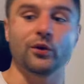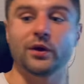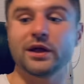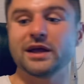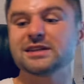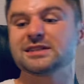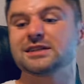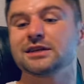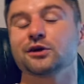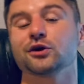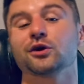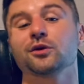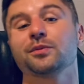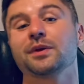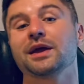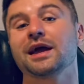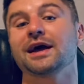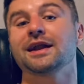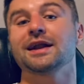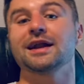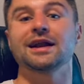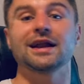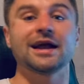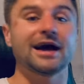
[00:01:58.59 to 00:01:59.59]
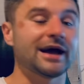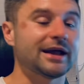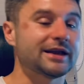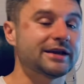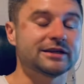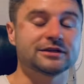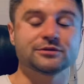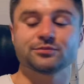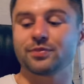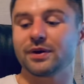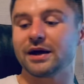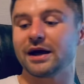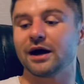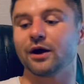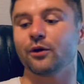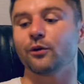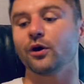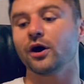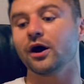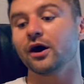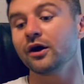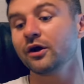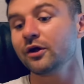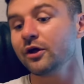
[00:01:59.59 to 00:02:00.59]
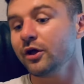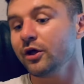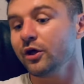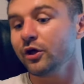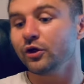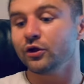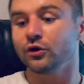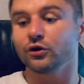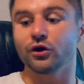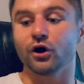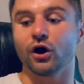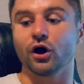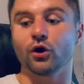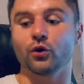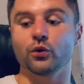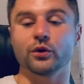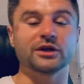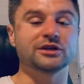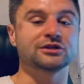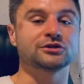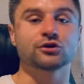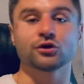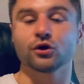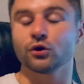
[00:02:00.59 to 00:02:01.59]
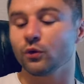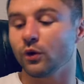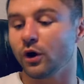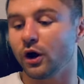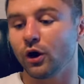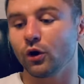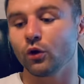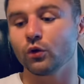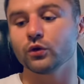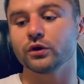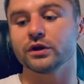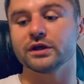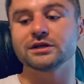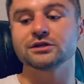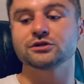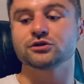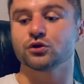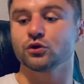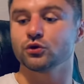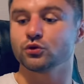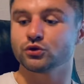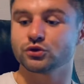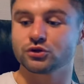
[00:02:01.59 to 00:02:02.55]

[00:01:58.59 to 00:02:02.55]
Is he going to be able to land his power? No. He's too old. He's too